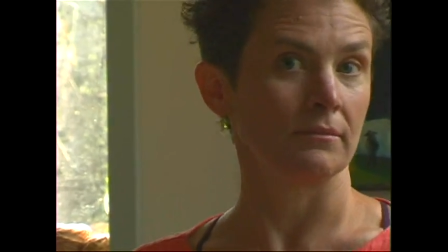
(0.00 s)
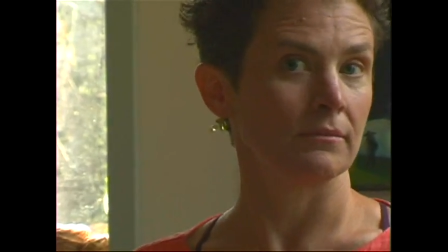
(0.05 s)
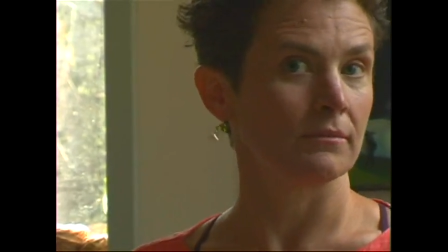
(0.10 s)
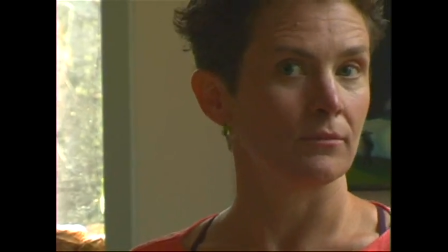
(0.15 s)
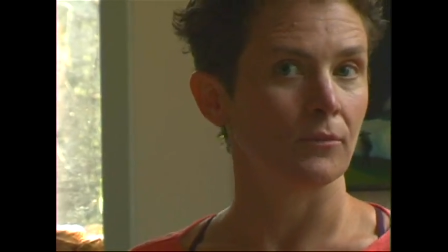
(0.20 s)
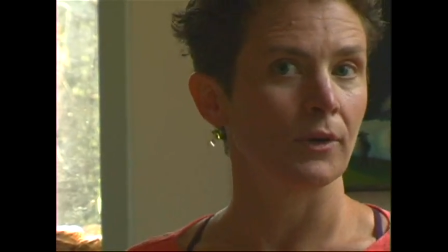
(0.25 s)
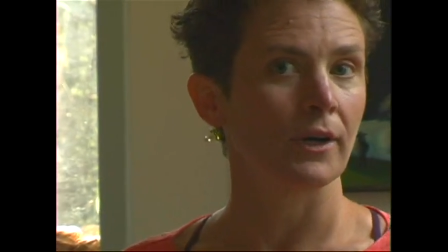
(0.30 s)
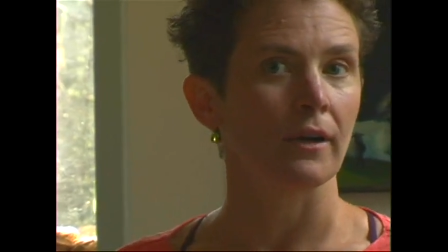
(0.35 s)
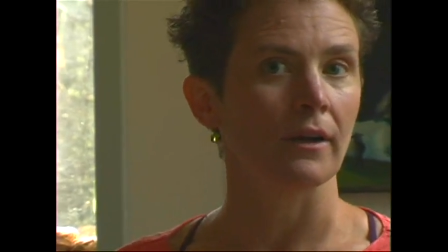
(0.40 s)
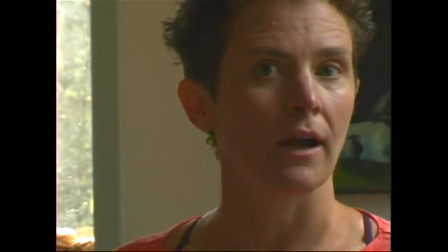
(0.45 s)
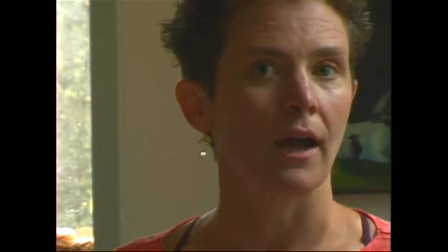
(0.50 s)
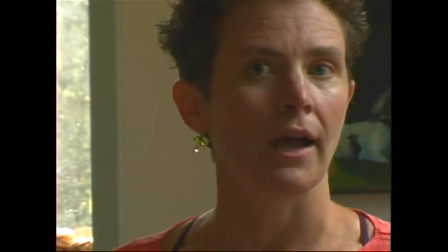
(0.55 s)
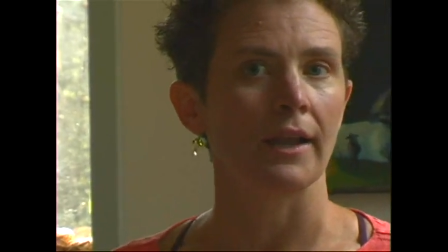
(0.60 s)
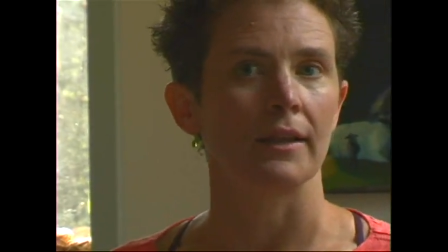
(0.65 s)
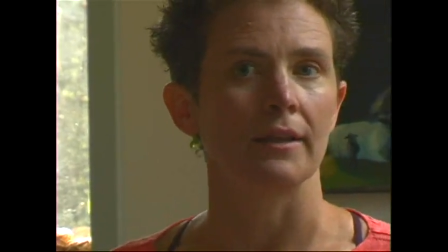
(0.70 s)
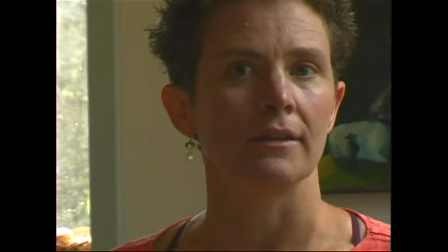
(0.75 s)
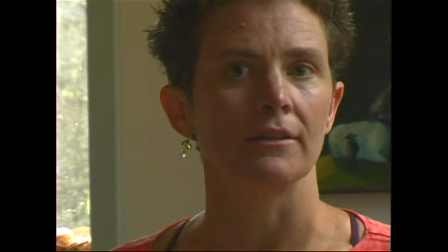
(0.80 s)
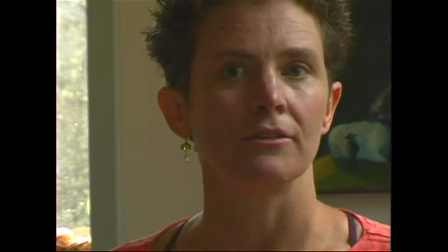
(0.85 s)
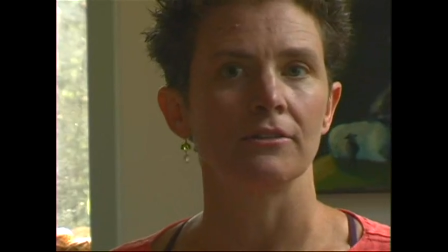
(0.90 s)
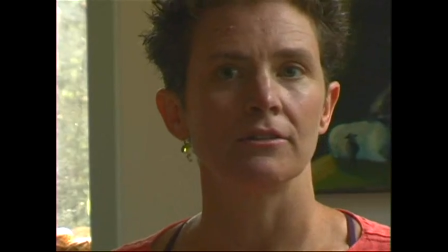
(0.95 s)
where God
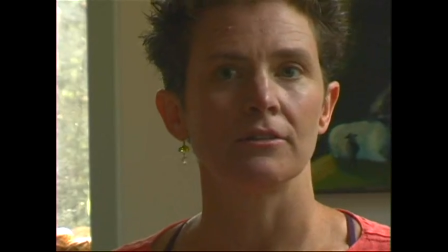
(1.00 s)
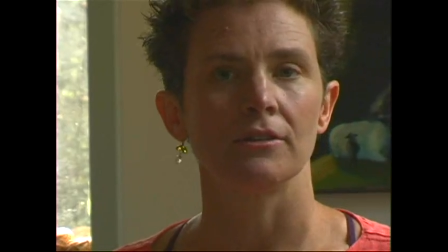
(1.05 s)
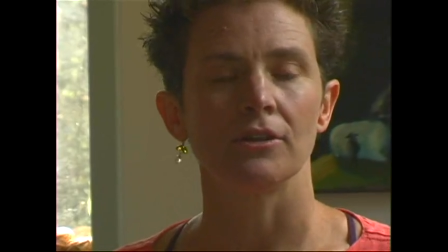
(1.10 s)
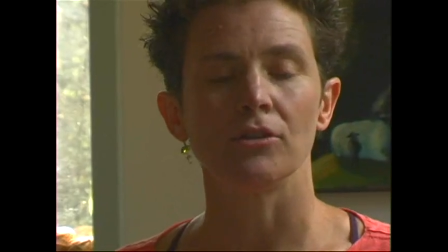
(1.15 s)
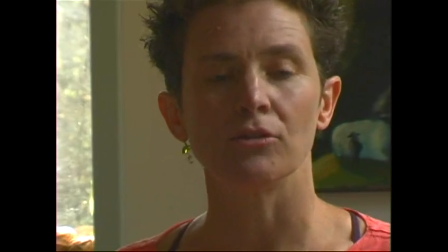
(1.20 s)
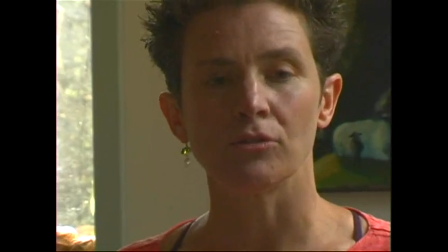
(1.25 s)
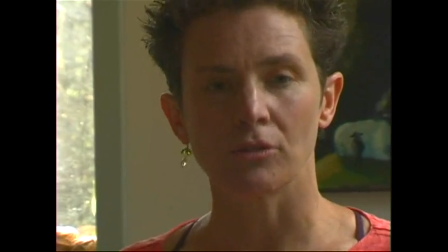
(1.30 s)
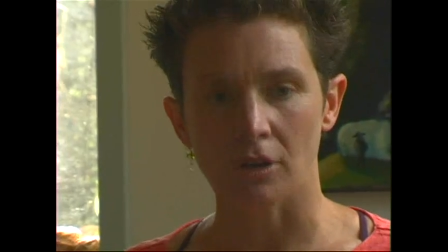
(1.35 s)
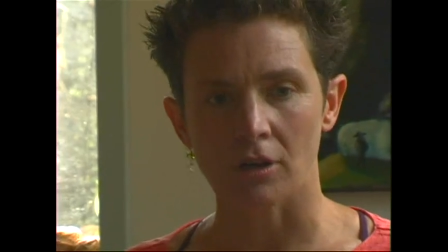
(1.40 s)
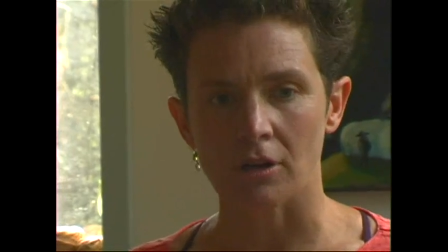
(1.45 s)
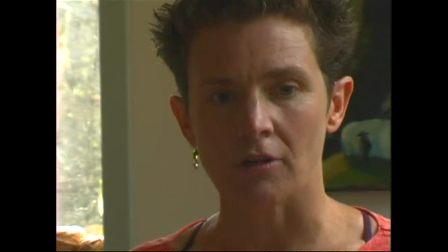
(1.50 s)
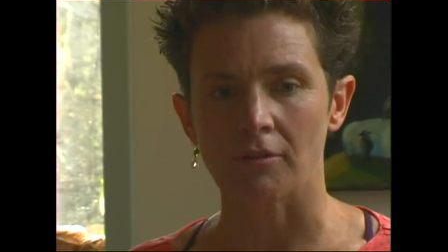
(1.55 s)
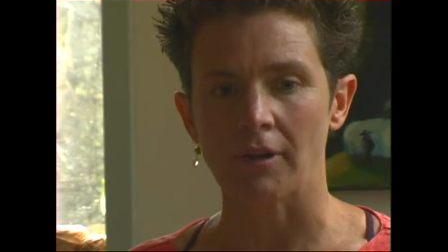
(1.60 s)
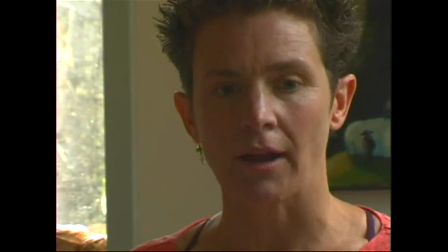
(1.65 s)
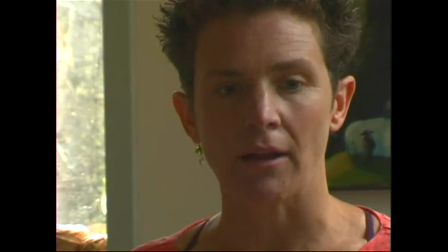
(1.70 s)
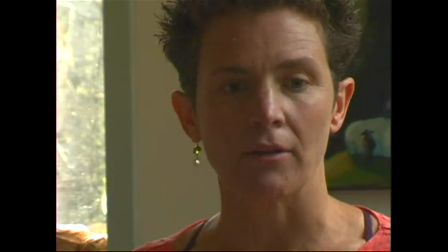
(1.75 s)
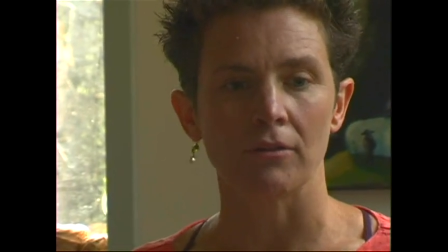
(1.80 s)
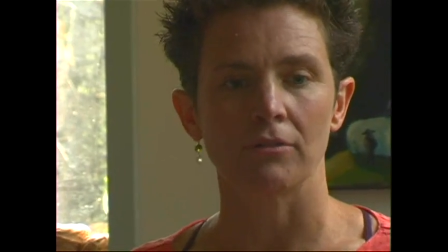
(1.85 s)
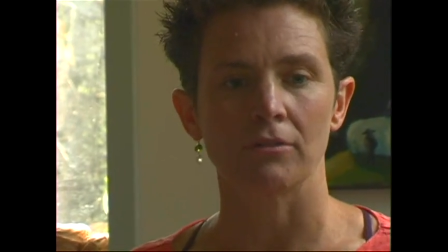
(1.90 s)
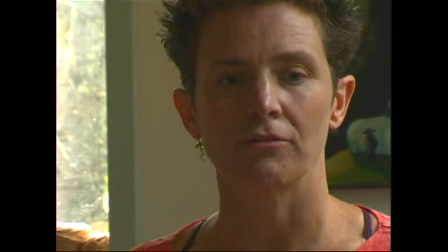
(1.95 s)
is. You look
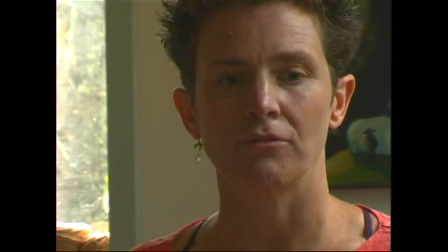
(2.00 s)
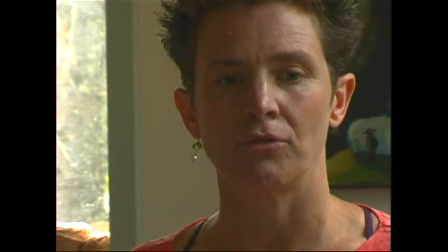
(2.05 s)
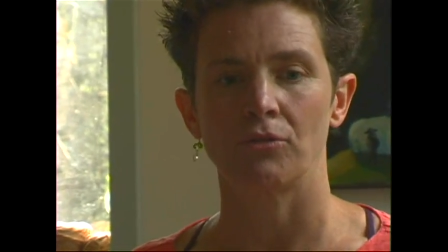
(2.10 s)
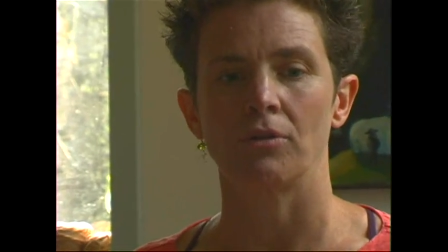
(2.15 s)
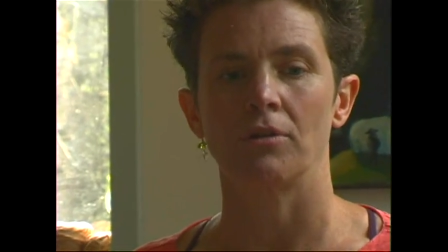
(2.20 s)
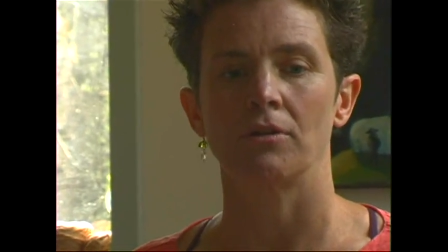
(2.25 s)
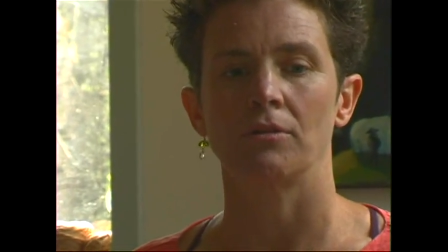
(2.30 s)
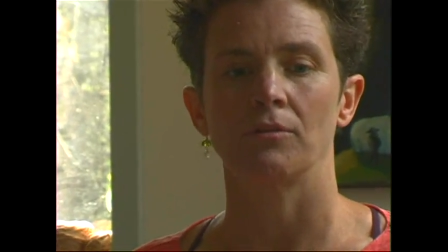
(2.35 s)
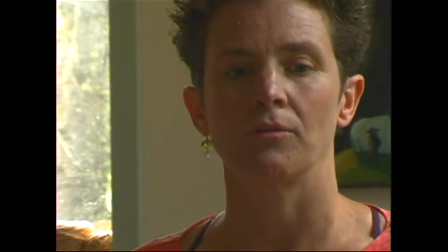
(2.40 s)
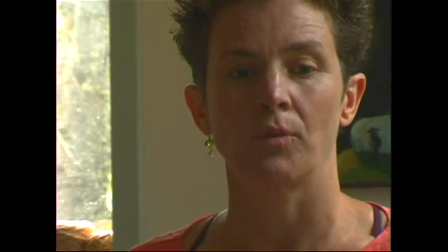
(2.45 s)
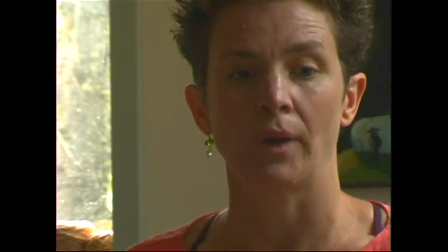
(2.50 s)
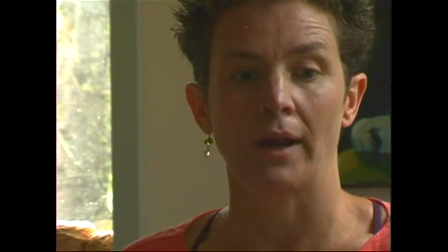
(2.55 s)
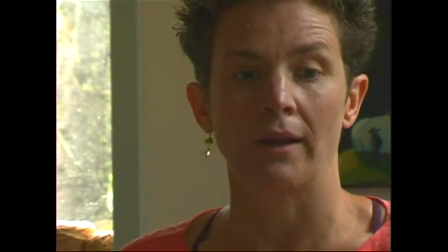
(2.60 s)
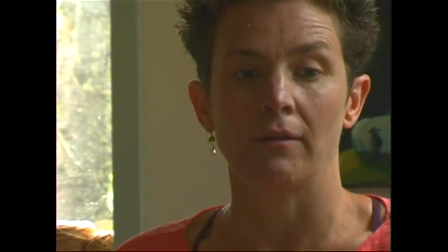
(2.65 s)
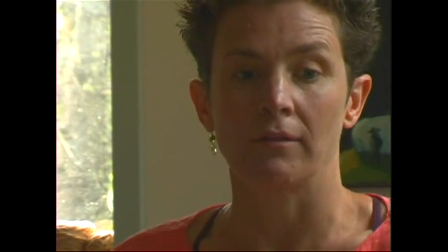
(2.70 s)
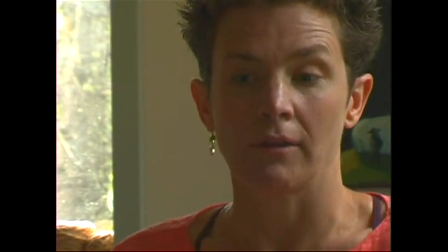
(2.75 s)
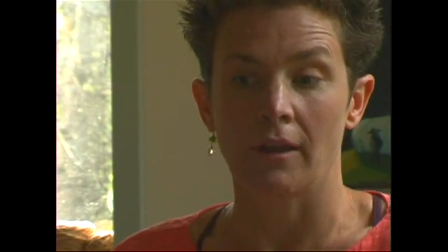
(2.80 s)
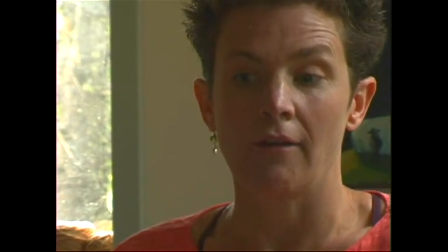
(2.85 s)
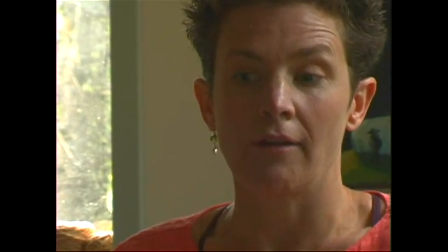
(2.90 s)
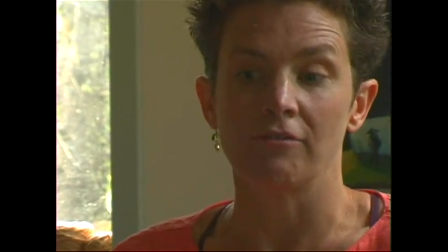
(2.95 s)
around for
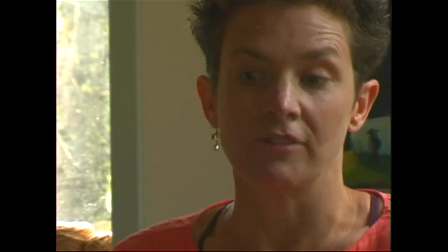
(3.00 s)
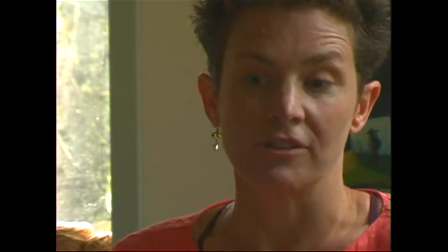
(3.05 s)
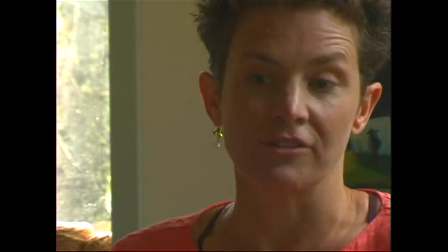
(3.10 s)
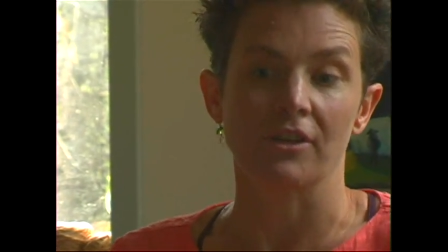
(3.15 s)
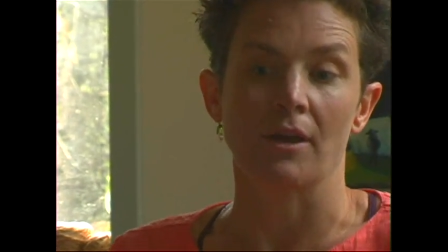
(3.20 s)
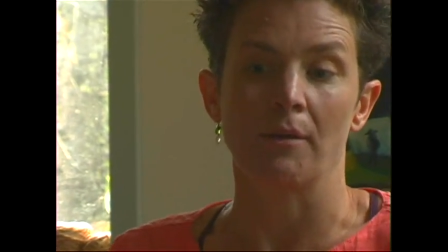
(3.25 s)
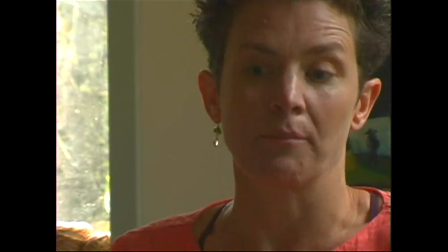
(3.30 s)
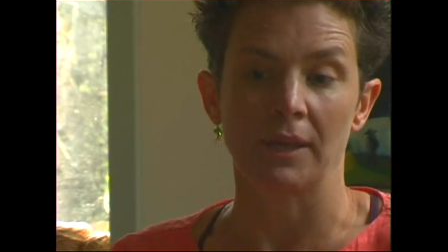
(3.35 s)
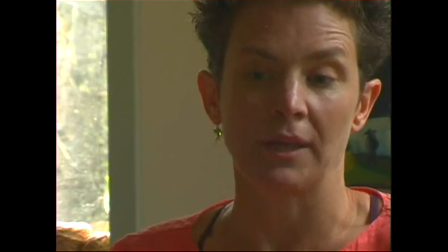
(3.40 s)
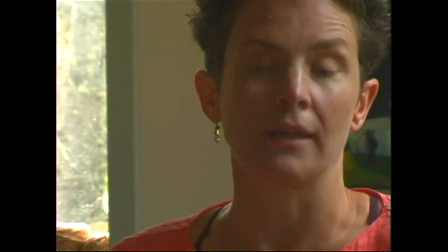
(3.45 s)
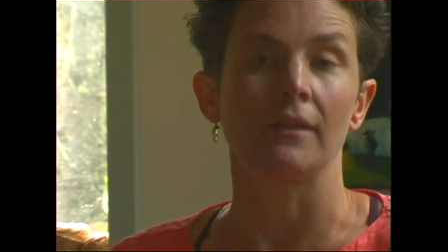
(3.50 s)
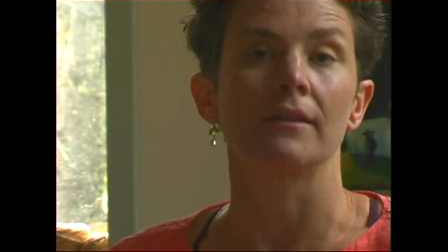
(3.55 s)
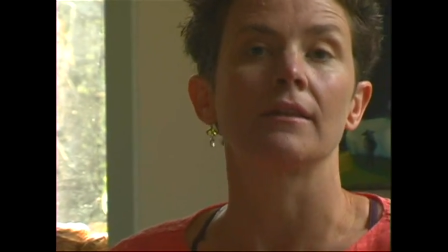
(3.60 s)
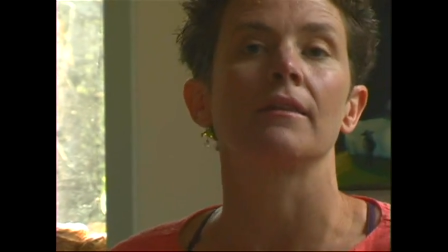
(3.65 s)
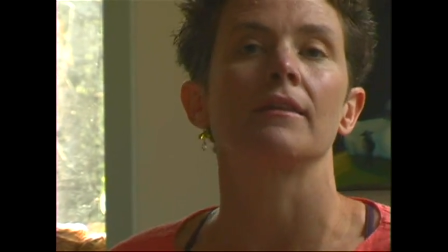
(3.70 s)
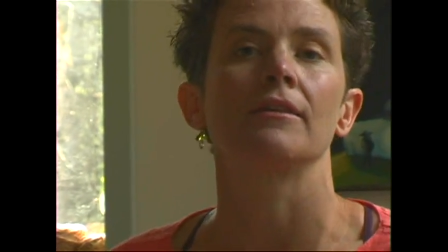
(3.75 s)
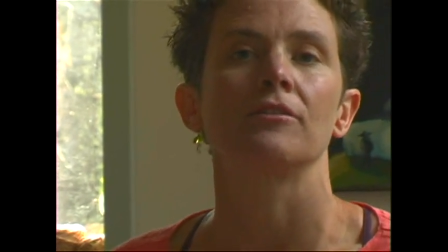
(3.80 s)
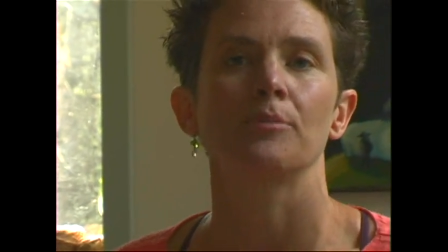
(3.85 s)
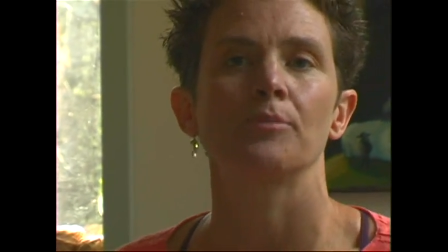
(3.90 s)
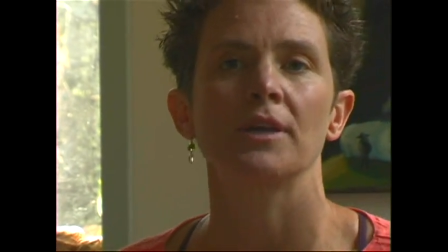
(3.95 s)
where love is coming into
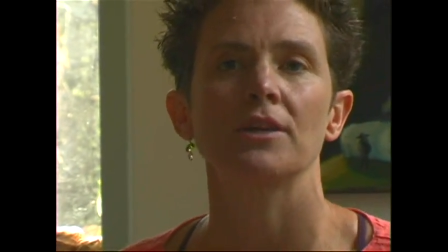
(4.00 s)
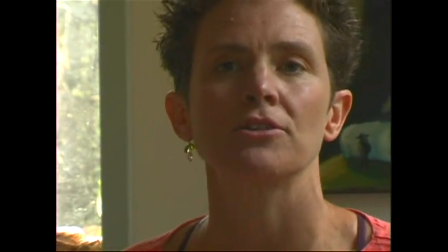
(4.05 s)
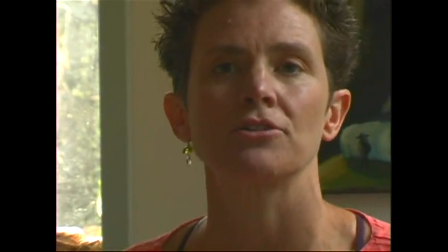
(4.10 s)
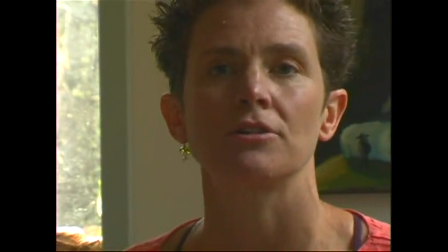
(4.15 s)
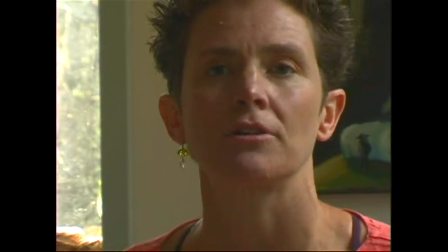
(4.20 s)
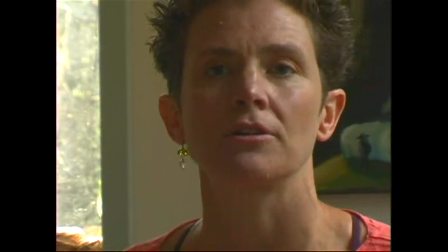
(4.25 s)
this picture.